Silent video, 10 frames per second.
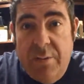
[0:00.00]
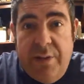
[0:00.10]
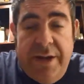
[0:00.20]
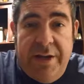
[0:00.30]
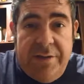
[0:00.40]

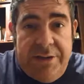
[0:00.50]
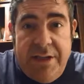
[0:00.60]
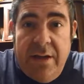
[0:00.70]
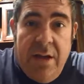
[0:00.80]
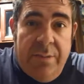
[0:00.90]
pretty
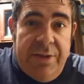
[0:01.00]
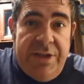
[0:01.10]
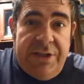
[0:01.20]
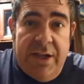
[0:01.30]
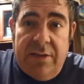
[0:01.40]
interesting.
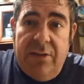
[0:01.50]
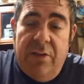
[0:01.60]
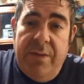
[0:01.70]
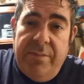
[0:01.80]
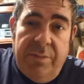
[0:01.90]
Please check
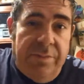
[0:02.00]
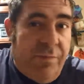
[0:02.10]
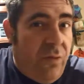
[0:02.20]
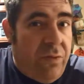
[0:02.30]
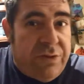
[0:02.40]
though that
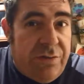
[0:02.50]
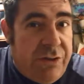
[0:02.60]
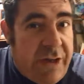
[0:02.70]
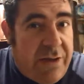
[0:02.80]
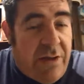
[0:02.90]
rules do
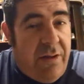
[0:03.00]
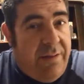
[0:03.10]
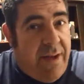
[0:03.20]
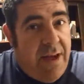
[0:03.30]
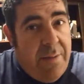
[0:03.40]
change all
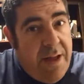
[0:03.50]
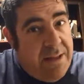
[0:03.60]
the time.